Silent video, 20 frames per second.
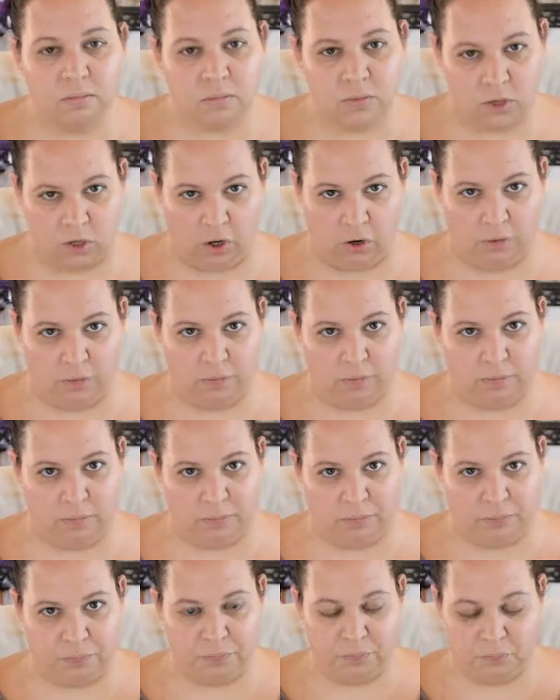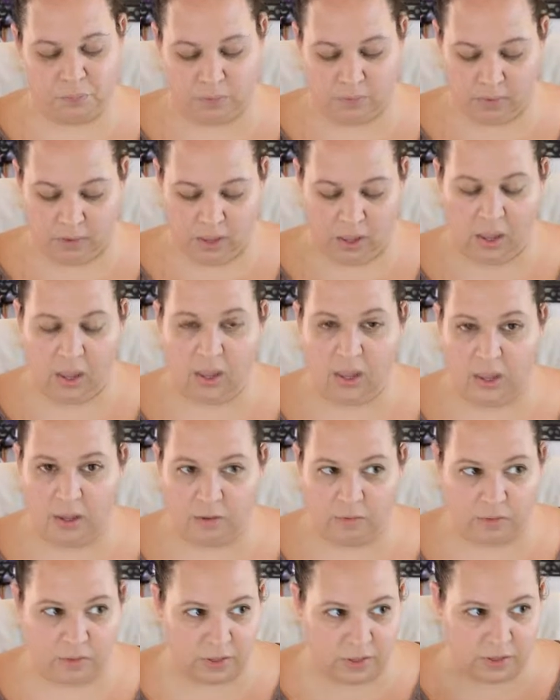So,
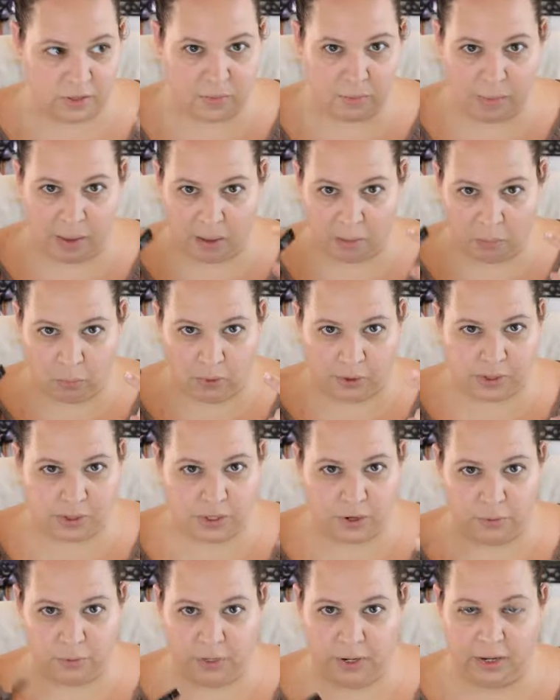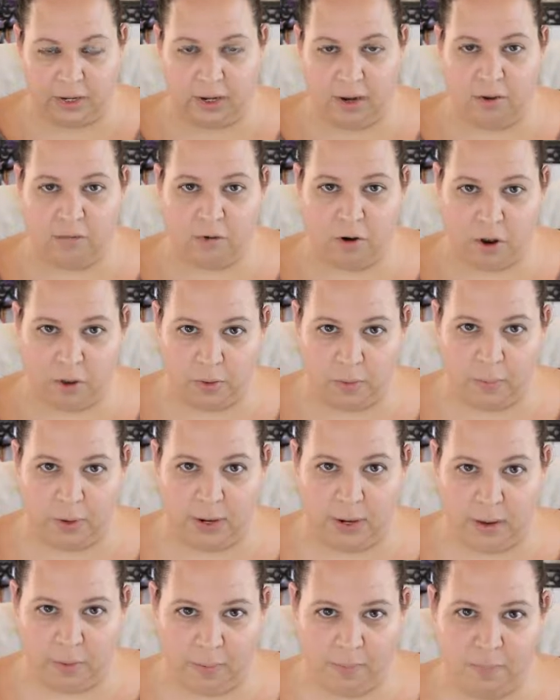if these bad boys don't get covered all the
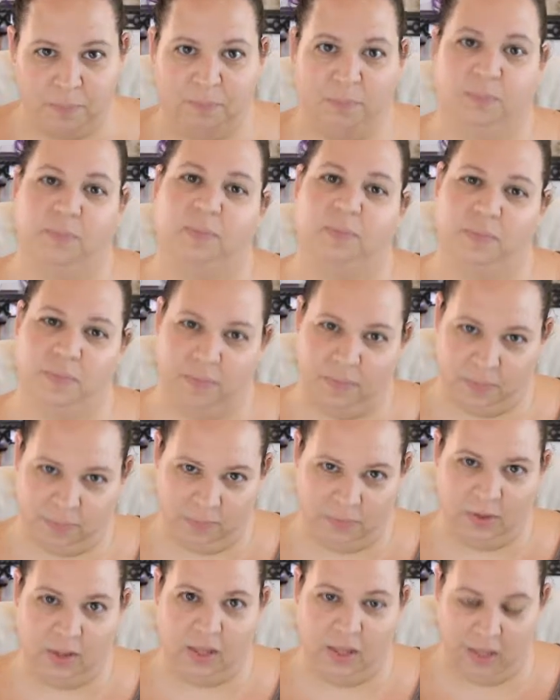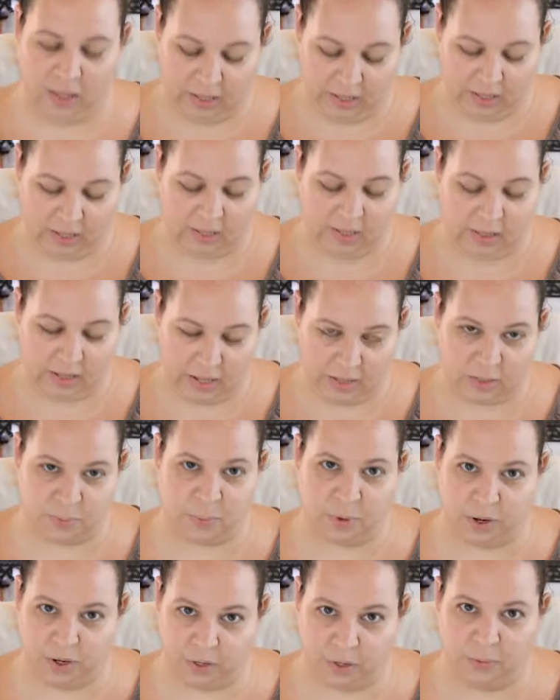way up, that's
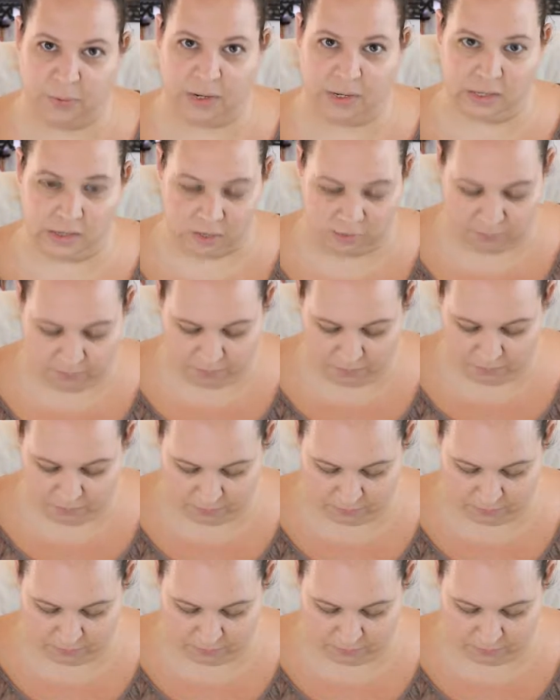part of the reason.